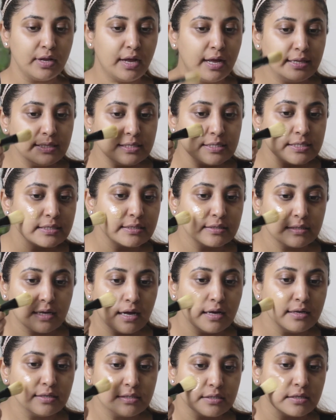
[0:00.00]
I'll
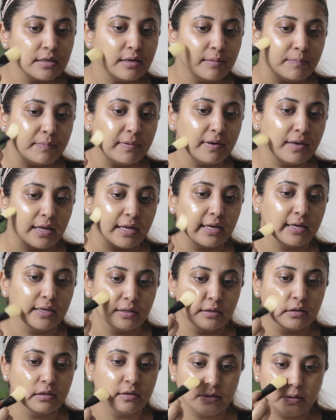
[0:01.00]
start
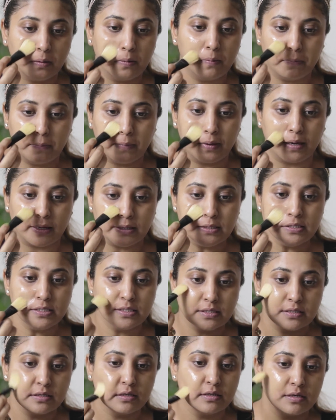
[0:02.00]
applying the
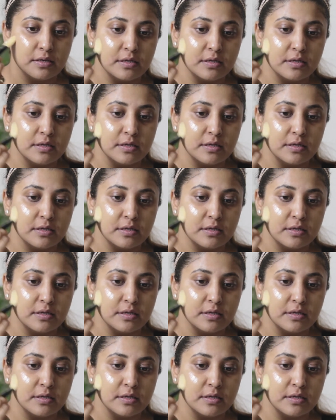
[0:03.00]
mask.